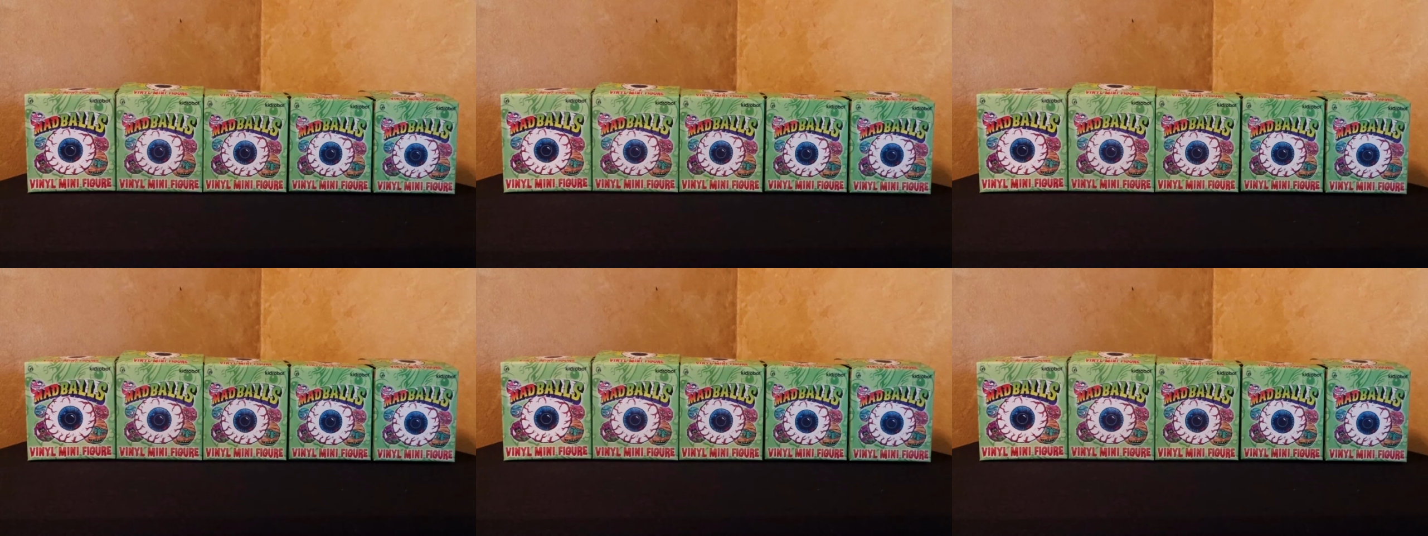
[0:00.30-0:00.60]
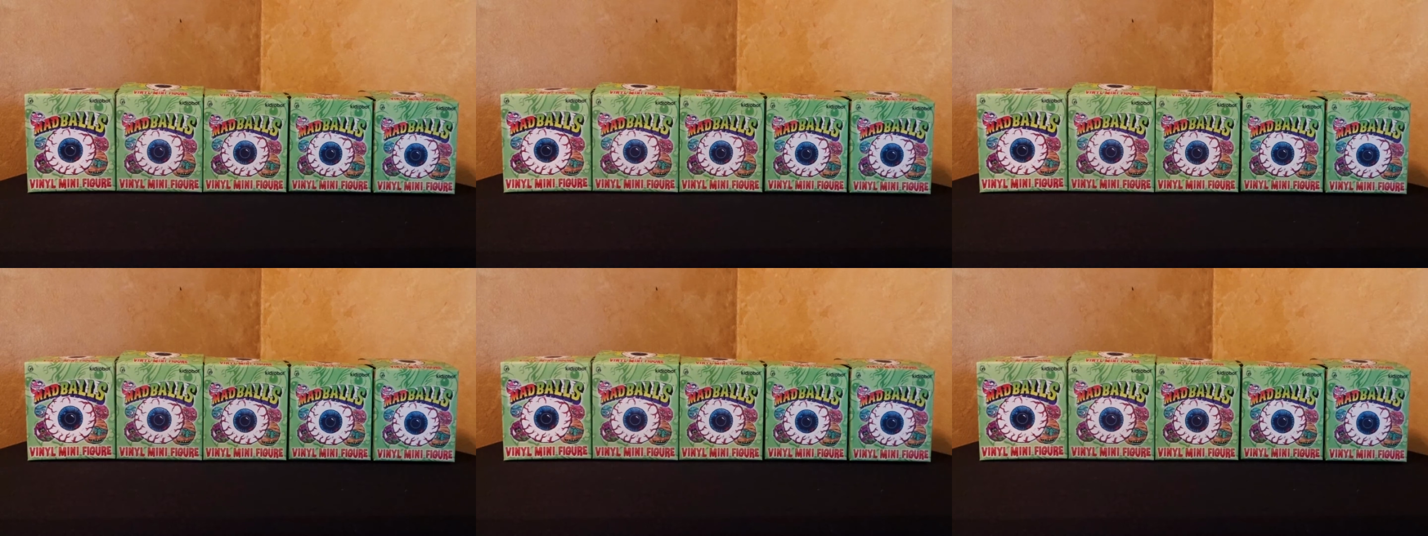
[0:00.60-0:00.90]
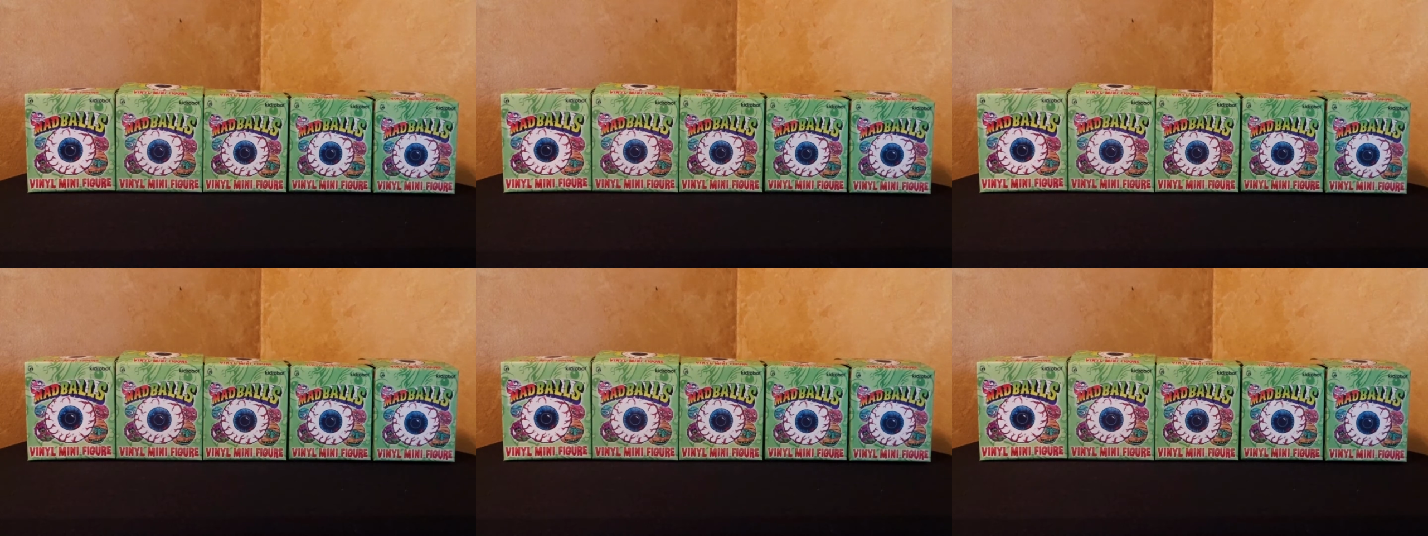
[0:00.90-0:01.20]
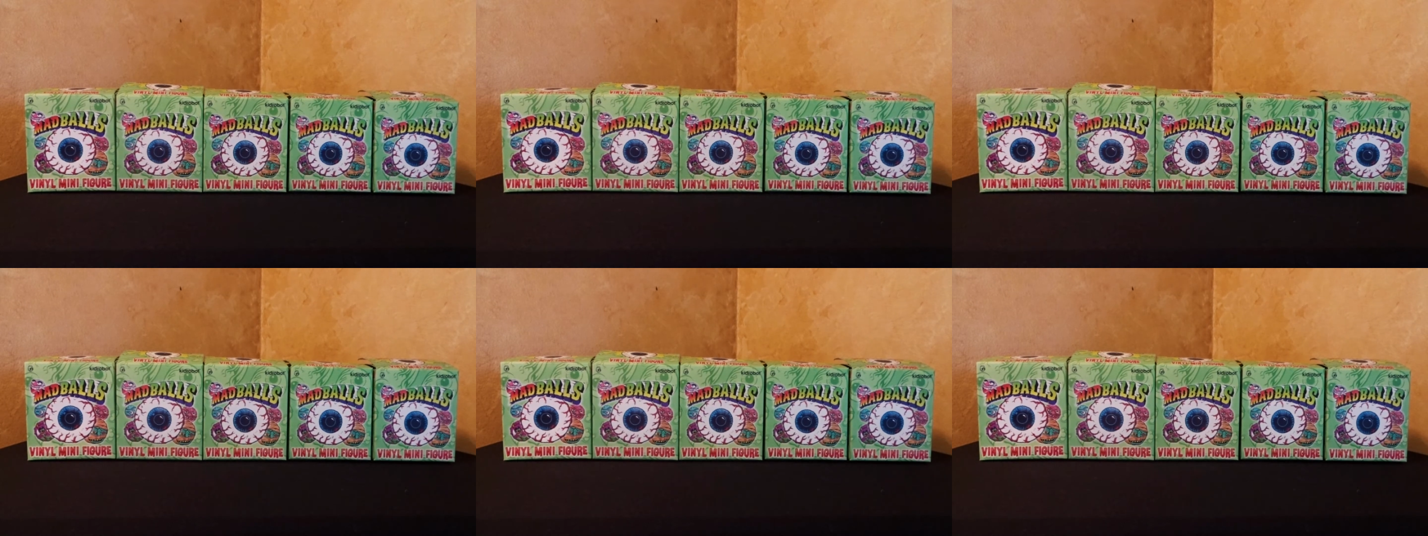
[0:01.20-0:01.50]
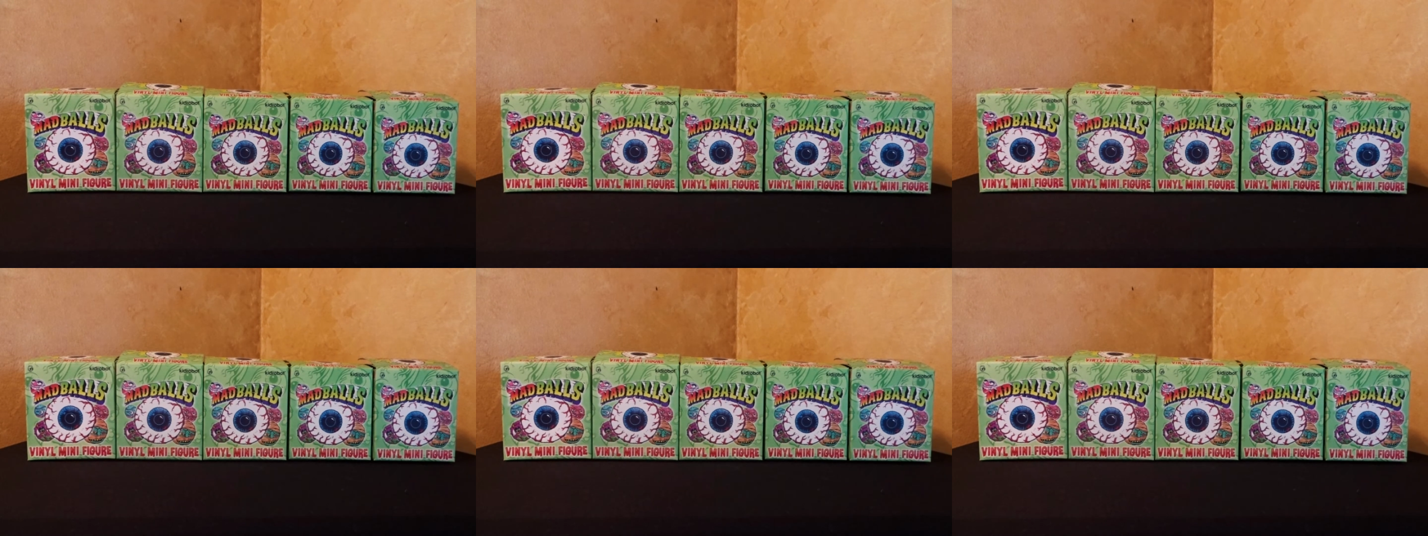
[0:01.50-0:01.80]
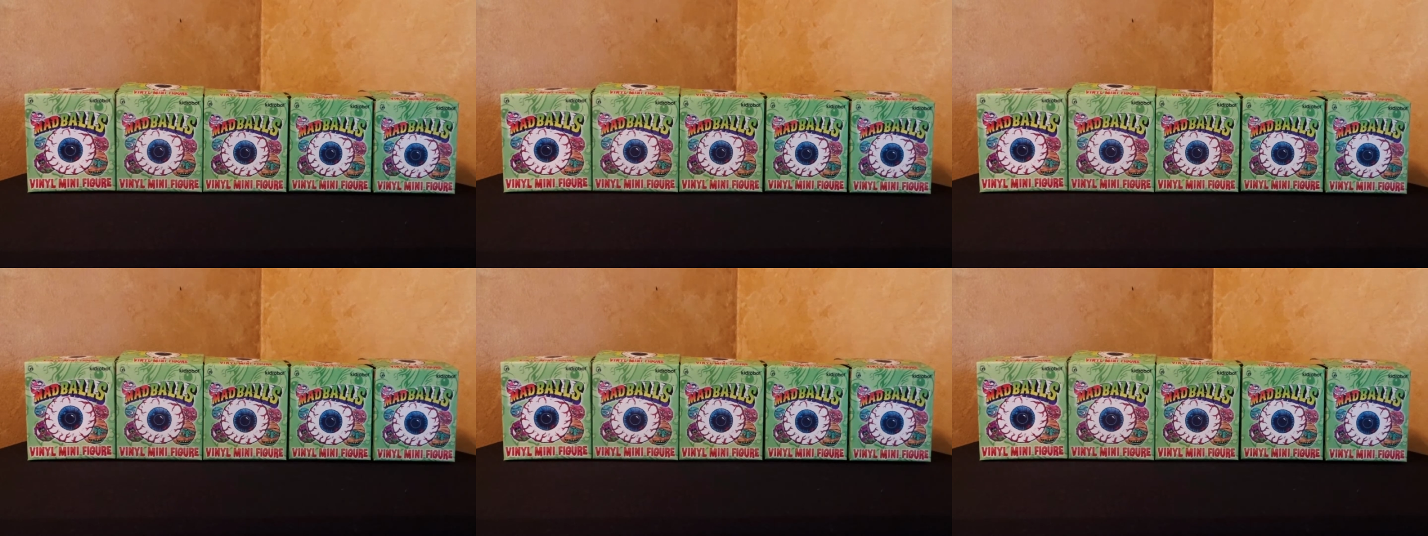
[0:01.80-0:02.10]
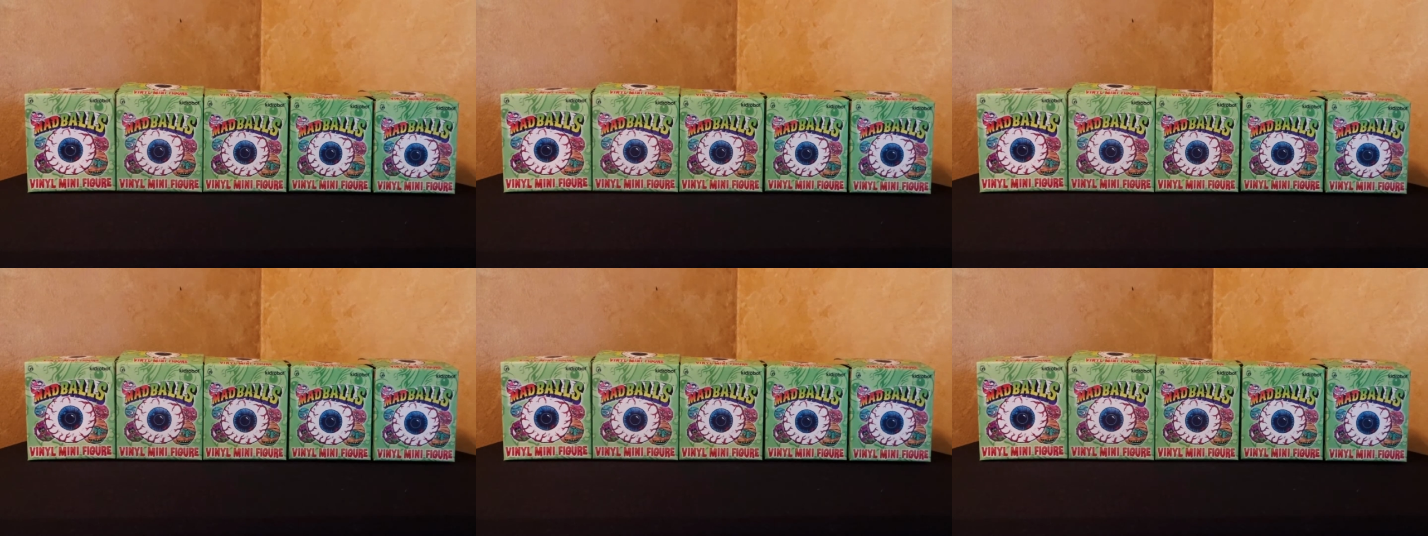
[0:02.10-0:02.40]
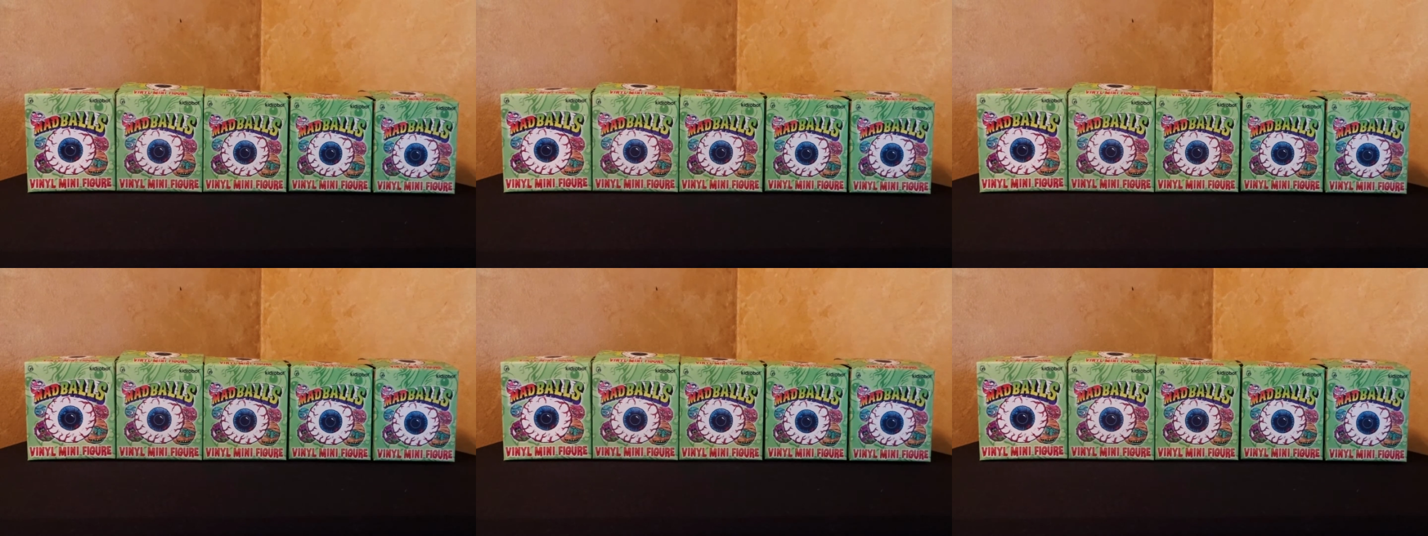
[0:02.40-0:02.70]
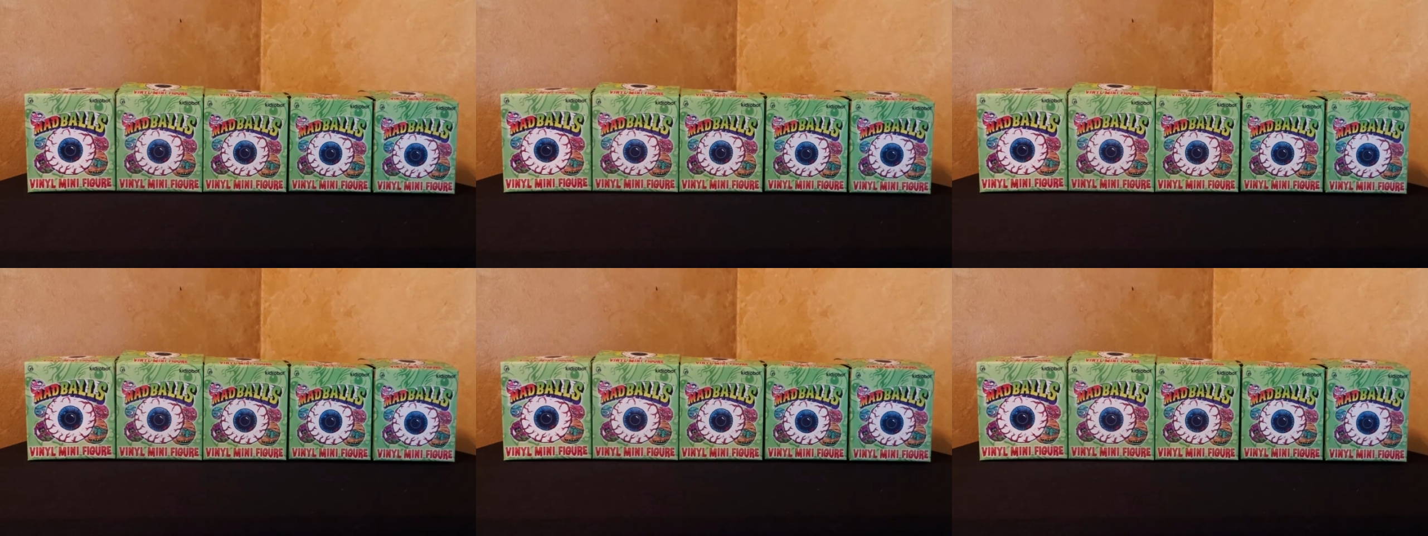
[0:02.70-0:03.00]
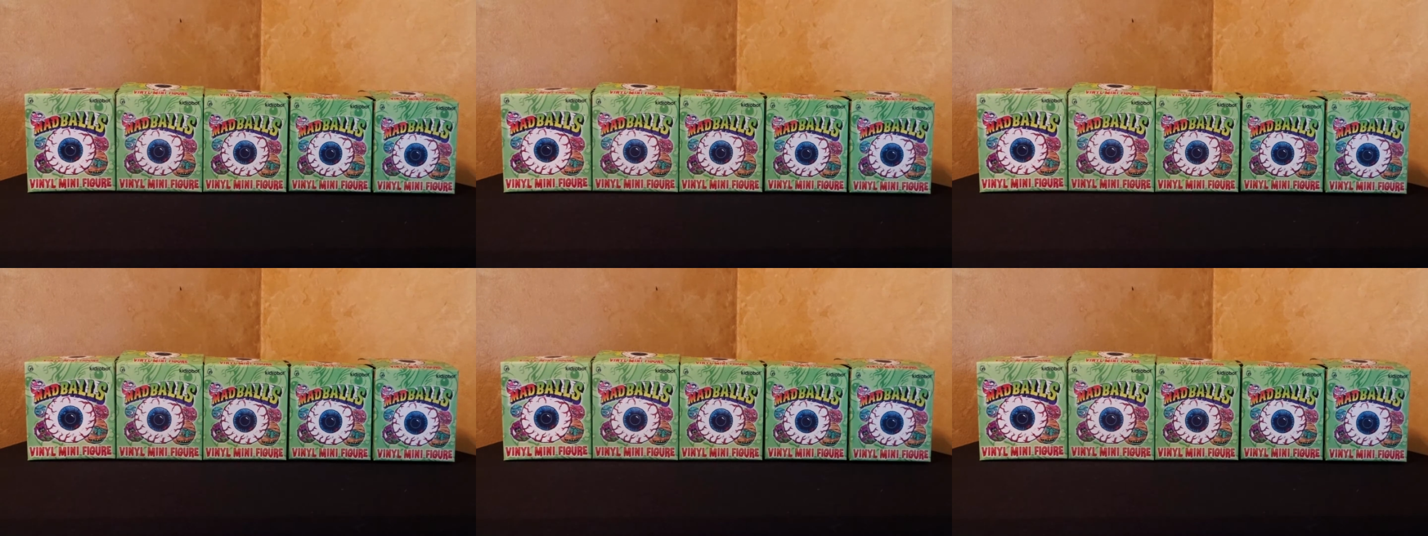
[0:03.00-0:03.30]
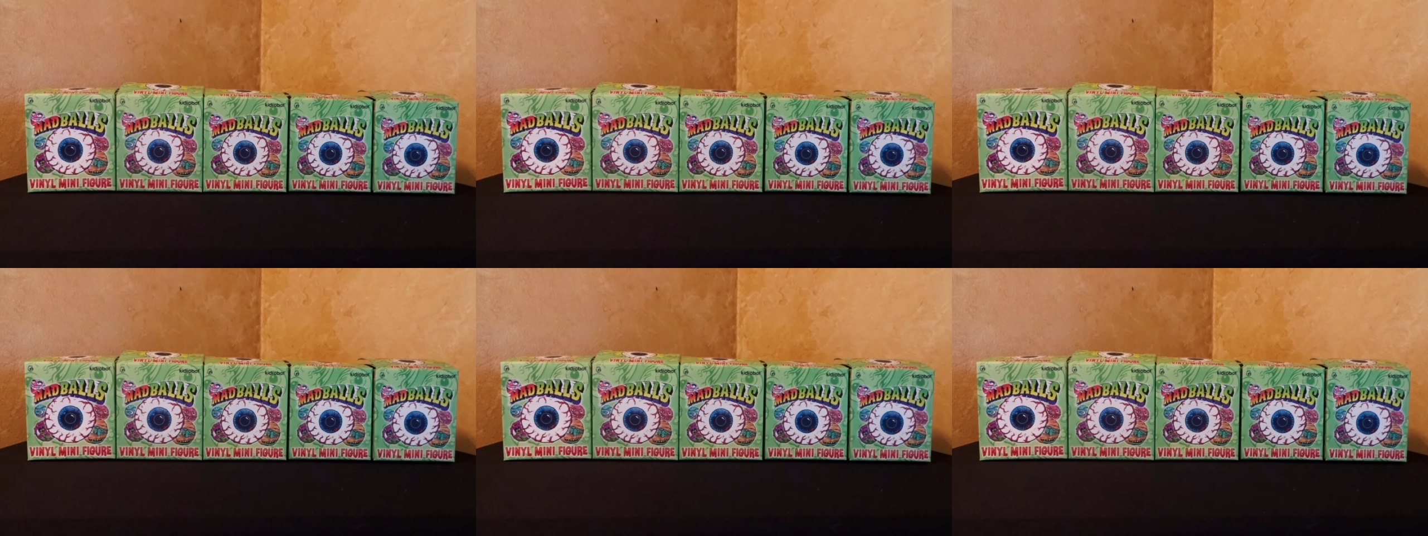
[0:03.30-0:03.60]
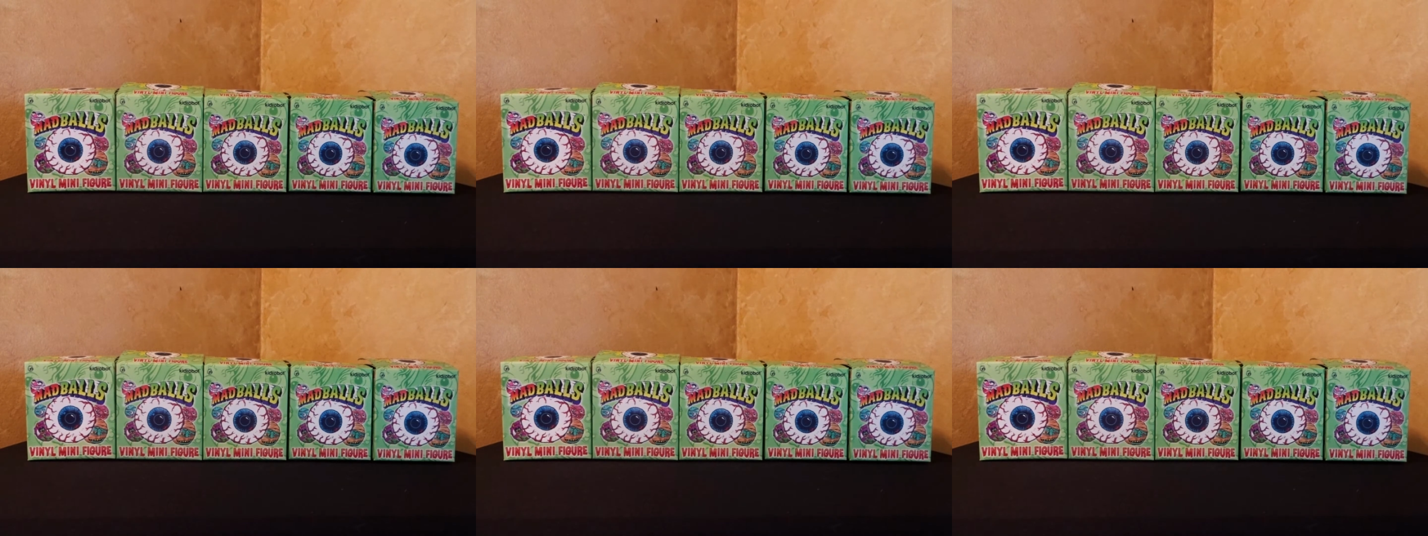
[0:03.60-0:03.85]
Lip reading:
Nobody's mouth can be seen.